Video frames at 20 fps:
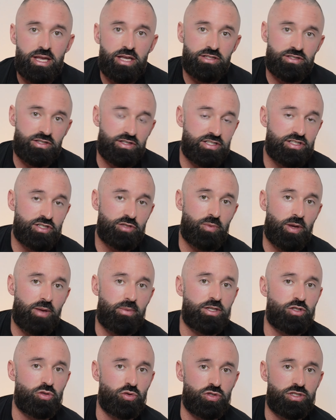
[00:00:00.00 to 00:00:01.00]
So this is where
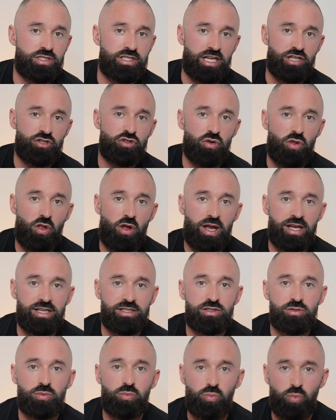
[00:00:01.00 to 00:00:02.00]
we do
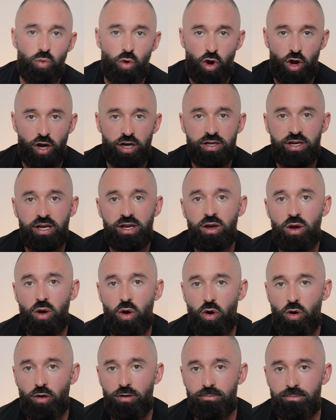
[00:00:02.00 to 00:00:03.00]
centralized work
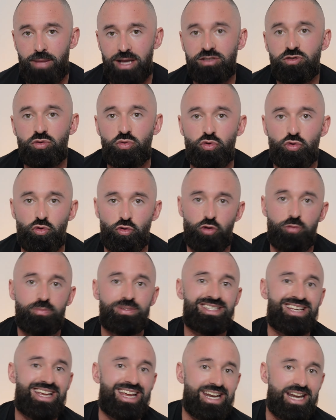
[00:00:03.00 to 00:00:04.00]
on muscle
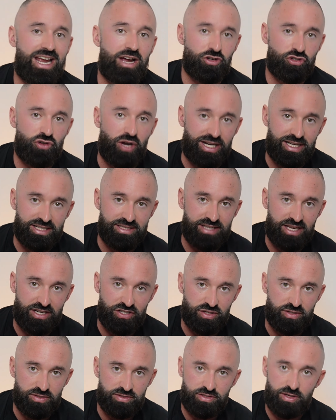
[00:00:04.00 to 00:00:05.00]
groups in our training sessions.